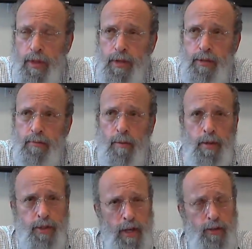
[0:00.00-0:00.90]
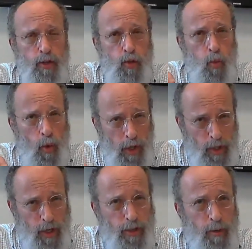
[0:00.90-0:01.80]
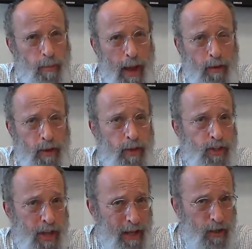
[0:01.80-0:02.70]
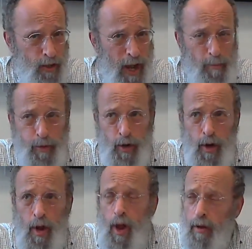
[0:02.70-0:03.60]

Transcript: the things that Rabbi Steinsaltz warns us about in the second chapter